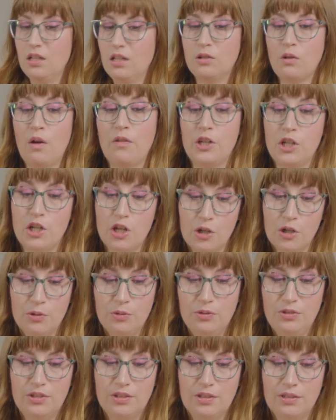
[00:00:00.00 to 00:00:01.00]
So on the
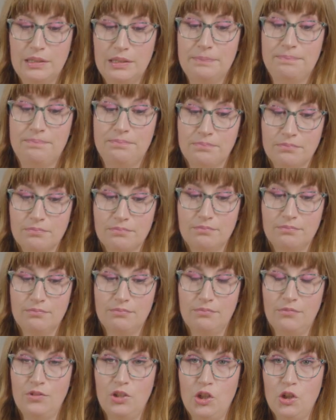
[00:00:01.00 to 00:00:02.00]
nose,
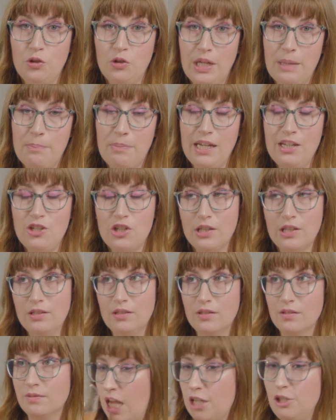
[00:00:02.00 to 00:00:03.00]
you do get
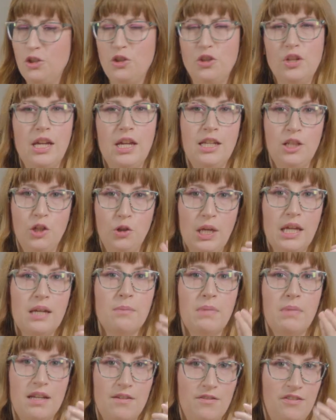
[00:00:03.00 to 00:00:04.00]
peaches, and you get
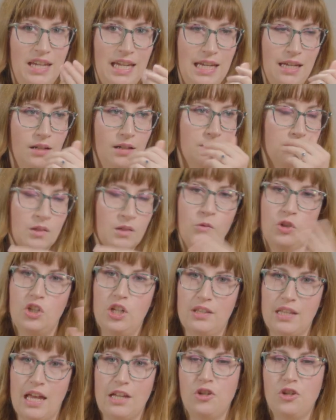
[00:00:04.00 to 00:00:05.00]
a bit of heat, which
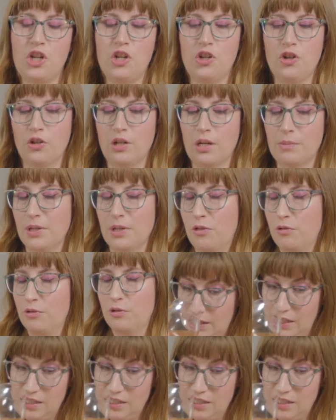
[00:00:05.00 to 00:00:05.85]
is that ginger coming through.